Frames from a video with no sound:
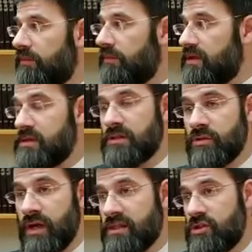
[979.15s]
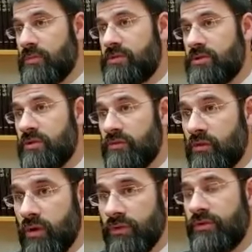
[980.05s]
If a person has a job to do, a
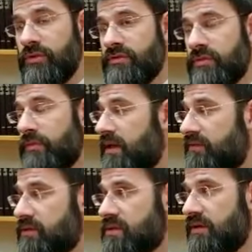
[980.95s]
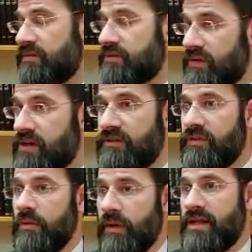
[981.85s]
role to do, you have to believe in yourself. It's very
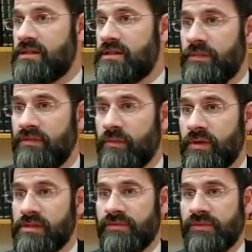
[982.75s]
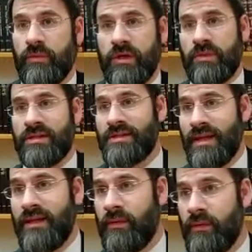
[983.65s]
difficult. One has to believe in oneself, otherwise one doesn't
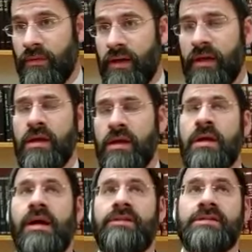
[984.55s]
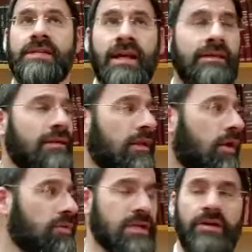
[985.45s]
get any, right? And the second thing that
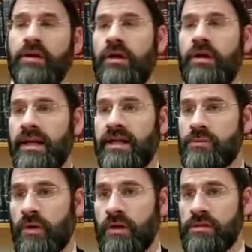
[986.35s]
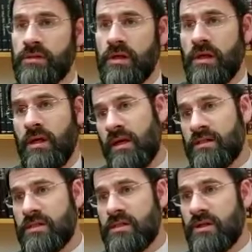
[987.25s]
holds Aaron Cohen back is what?
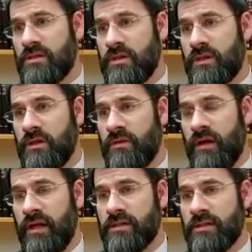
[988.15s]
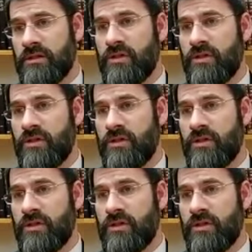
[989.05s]
Is the Satan, right?